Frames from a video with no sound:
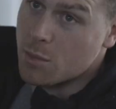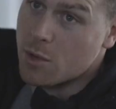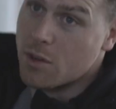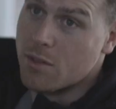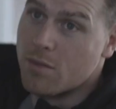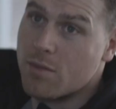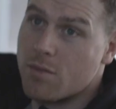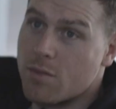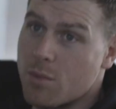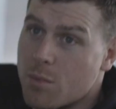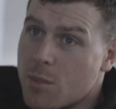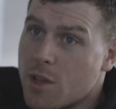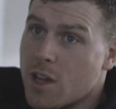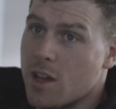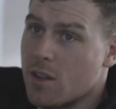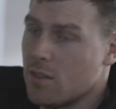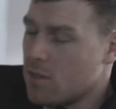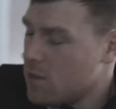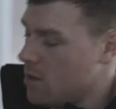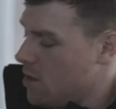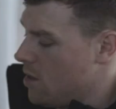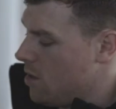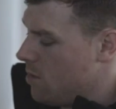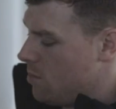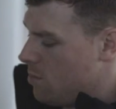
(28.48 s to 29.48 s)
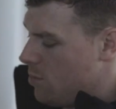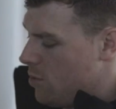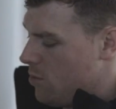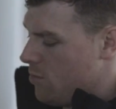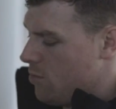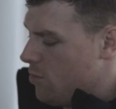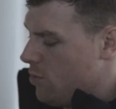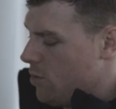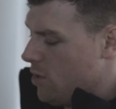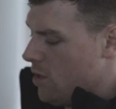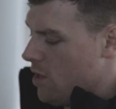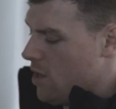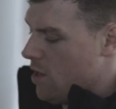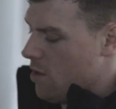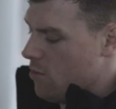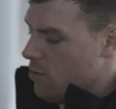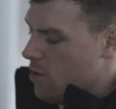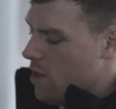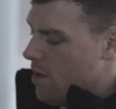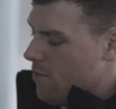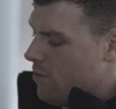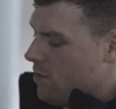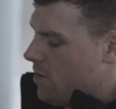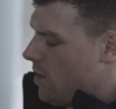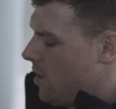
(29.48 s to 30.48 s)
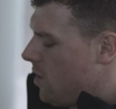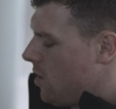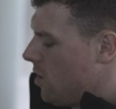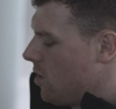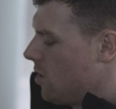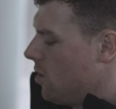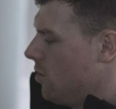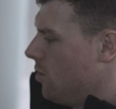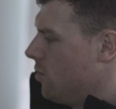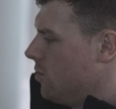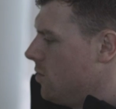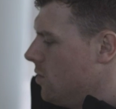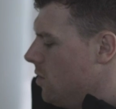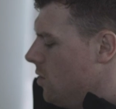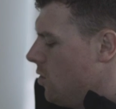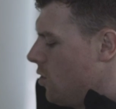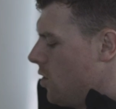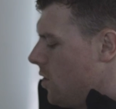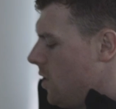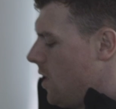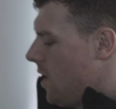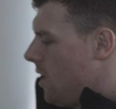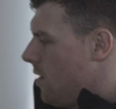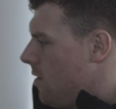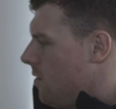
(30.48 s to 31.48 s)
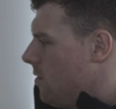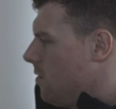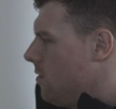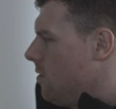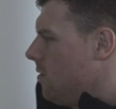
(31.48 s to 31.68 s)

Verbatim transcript: bit from the outside, but we'll, uh, we'll have to take a closer look at that.